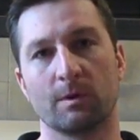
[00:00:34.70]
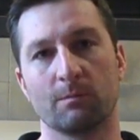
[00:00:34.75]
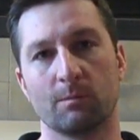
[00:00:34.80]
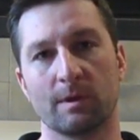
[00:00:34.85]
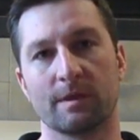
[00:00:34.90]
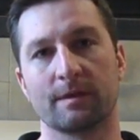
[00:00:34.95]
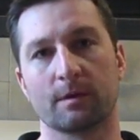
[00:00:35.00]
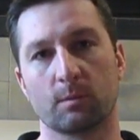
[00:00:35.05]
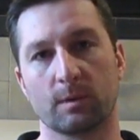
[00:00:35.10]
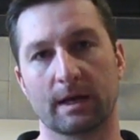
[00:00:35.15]
we
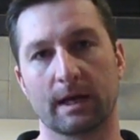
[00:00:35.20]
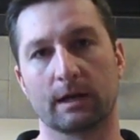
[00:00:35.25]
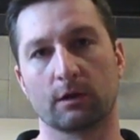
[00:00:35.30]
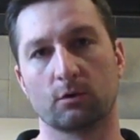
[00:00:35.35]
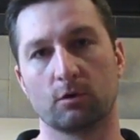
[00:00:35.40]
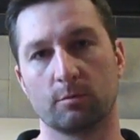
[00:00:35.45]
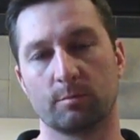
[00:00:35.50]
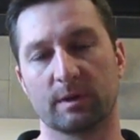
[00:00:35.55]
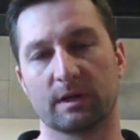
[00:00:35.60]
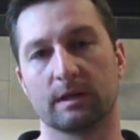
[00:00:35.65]
think we got a
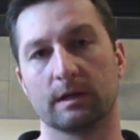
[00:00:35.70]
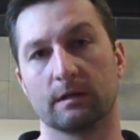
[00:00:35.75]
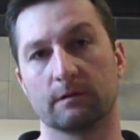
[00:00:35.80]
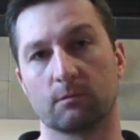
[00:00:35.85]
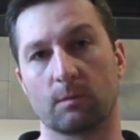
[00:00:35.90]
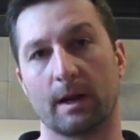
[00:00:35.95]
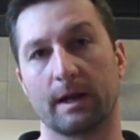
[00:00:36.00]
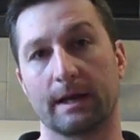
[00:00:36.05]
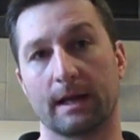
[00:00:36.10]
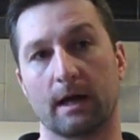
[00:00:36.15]
group of
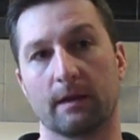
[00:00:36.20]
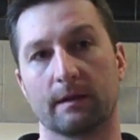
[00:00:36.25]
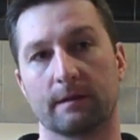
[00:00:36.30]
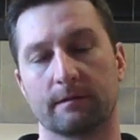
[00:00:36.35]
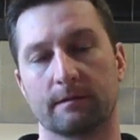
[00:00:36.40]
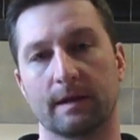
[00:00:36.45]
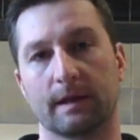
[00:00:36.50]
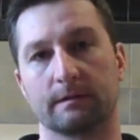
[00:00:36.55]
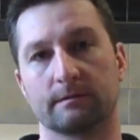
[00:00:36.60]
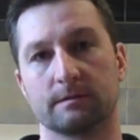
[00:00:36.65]
kids right now
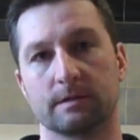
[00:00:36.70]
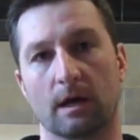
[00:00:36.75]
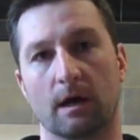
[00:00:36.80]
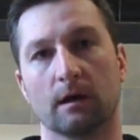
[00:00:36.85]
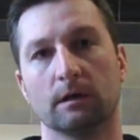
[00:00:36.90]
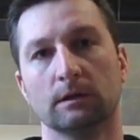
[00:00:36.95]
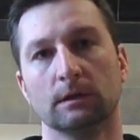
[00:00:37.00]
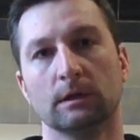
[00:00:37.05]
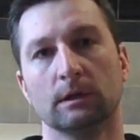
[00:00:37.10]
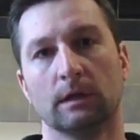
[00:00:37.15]
that, that,
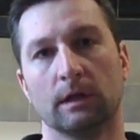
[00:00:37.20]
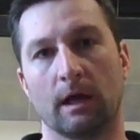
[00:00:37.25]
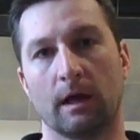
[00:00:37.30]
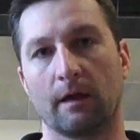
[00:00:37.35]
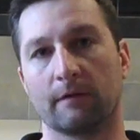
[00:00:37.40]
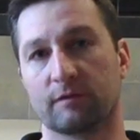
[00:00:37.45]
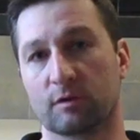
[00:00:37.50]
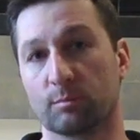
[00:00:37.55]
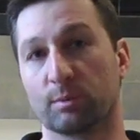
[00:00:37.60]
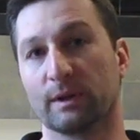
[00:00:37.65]
uh,
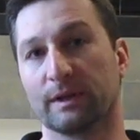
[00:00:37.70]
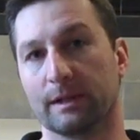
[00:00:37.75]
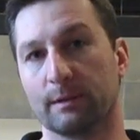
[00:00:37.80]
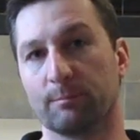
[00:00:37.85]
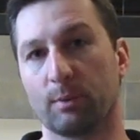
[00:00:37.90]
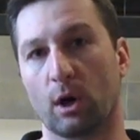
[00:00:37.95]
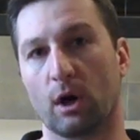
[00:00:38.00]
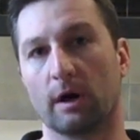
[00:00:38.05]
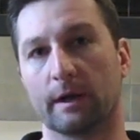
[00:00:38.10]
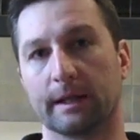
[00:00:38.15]
have completely
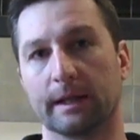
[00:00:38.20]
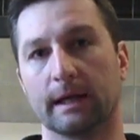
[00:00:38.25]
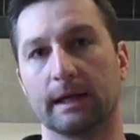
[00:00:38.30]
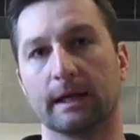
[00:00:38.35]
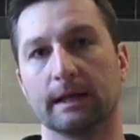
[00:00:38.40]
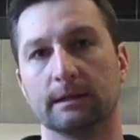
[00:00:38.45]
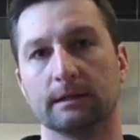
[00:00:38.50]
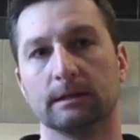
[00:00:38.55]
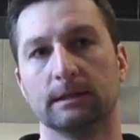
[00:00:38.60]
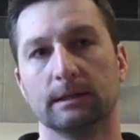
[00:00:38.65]
bought
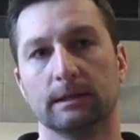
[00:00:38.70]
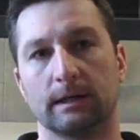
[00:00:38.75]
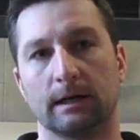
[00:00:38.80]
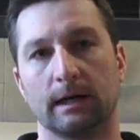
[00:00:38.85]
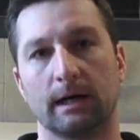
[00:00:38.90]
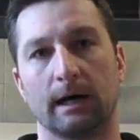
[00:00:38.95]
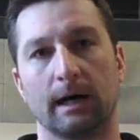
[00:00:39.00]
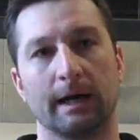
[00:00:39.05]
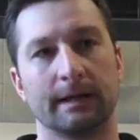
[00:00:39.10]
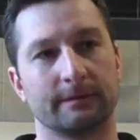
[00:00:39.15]
in.
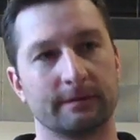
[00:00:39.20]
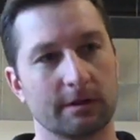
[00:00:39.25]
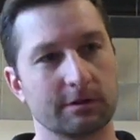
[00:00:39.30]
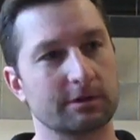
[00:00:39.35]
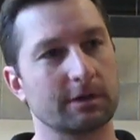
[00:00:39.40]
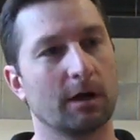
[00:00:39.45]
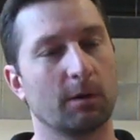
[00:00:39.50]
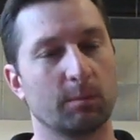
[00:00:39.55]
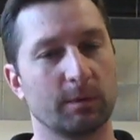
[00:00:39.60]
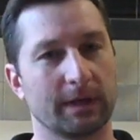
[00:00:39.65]
Uh, it
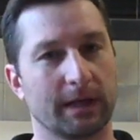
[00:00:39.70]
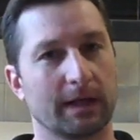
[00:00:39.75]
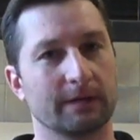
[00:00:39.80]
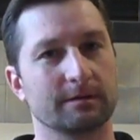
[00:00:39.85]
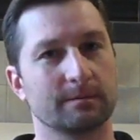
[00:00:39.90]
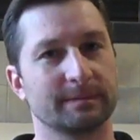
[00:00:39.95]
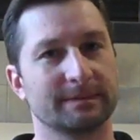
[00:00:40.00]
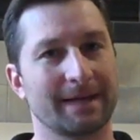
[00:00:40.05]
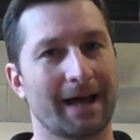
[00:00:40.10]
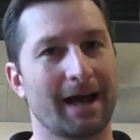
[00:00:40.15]
does help when you got
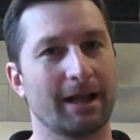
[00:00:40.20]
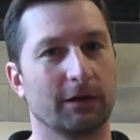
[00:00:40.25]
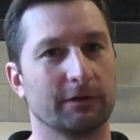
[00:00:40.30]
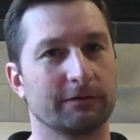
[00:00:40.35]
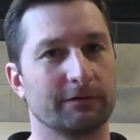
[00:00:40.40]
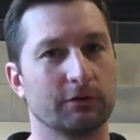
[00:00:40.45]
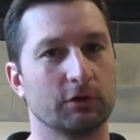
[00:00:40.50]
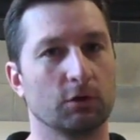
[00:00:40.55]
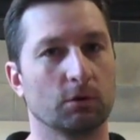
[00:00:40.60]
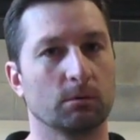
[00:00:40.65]
some talent
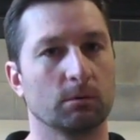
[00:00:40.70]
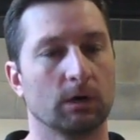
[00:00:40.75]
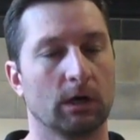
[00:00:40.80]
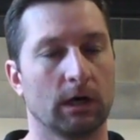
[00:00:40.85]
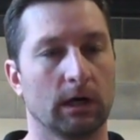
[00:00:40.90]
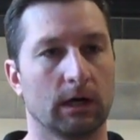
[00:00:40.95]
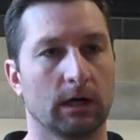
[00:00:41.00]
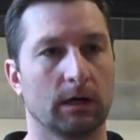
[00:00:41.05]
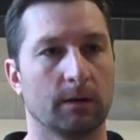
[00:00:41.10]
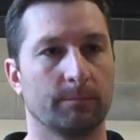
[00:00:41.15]
too.
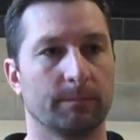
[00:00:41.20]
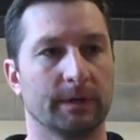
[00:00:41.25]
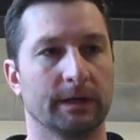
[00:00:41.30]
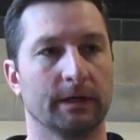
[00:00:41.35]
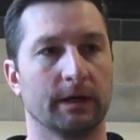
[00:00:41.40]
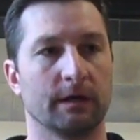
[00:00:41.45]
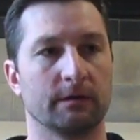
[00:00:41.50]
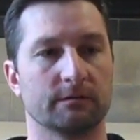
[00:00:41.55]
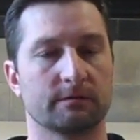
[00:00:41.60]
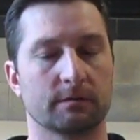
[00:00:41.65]
Um,
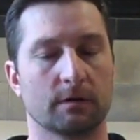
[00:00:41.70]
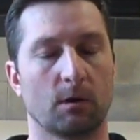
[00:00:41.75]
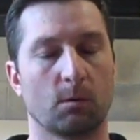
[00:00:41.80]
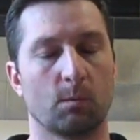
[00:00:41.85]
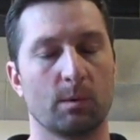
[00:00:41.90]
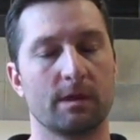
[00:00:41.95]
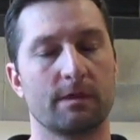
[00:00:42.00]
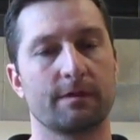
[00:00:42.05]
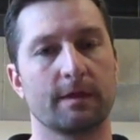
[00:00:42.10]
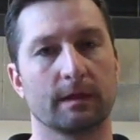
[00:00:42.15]
and, and, so
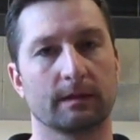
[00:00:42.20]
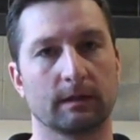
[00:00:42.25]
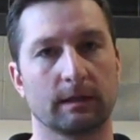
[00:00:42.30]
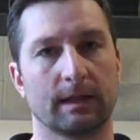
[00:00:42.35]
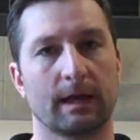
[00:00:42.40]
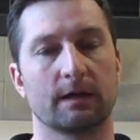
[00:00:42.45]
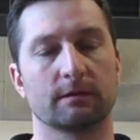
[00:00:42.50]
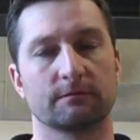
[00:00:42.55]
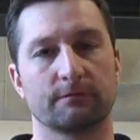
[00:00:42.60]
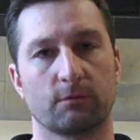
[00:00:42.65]
we think the
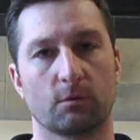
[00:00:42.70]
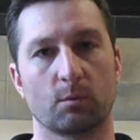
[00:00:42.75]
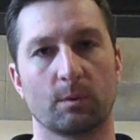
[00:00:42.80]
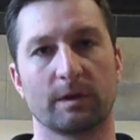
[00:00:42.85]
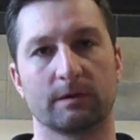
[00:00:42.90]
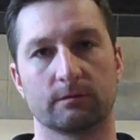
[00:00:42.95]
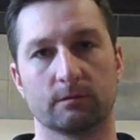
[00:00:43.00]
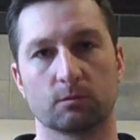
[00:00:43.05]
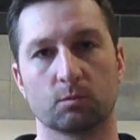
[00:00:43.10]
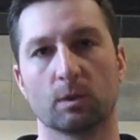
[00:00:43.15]
last four
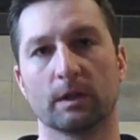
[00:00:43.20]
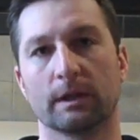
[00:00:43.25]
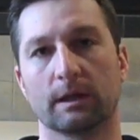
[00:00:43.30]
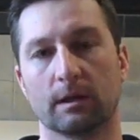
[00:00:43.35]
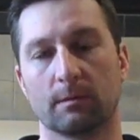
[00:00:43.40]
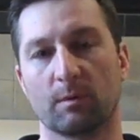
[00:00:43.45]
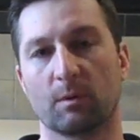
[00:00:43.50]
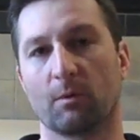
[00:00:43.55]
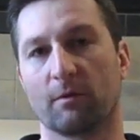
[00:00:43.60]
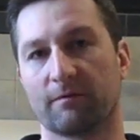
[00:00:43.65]
weeks is really going
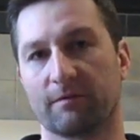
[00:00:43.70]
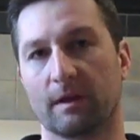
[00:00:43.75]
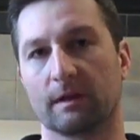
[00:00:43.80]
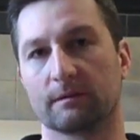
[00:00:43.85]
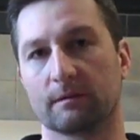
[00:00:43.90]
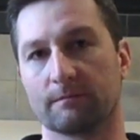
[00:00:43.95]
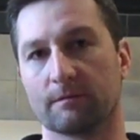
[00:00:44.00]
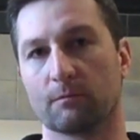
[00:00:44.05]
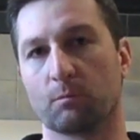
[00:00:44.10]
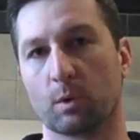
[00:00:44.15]
to be
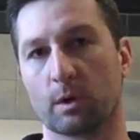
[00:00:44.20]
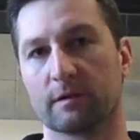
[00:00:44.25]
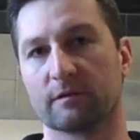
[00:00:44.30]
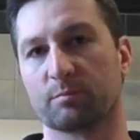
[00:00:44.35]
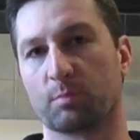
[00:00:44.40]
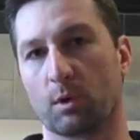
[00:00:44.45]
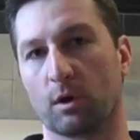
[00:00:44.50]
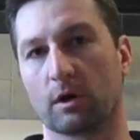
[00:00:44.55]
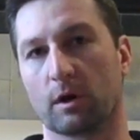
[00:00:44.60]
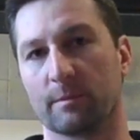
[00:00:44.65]
reflective of where this
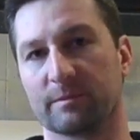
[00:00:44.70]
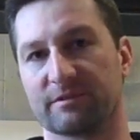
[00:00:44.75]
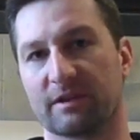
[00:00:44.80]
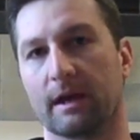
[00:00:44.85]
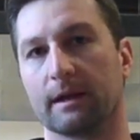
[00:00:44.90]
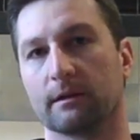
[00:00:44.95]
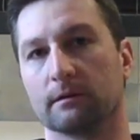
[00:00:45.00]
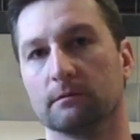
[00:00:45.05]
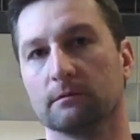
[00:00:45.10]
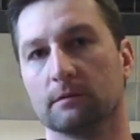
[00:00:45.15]
program is
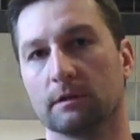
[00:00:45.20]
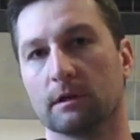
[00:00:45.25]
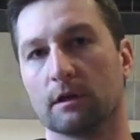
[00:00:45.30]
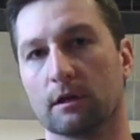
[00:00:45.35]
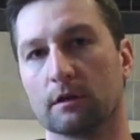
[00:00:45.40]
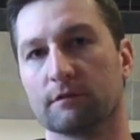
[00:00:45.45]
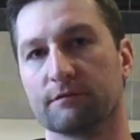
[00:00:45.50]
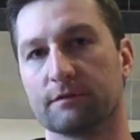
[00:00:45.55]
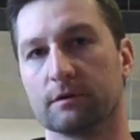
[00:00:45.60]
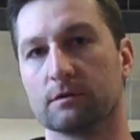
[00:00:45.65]
headed
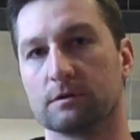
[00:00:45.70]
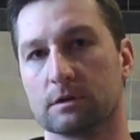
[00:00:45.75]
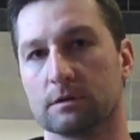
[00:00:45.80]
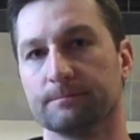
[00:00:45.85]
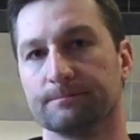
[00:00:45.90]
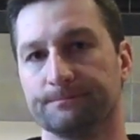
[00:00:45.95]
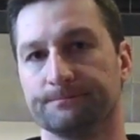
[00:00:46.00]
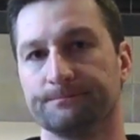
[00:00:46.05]
in, in future.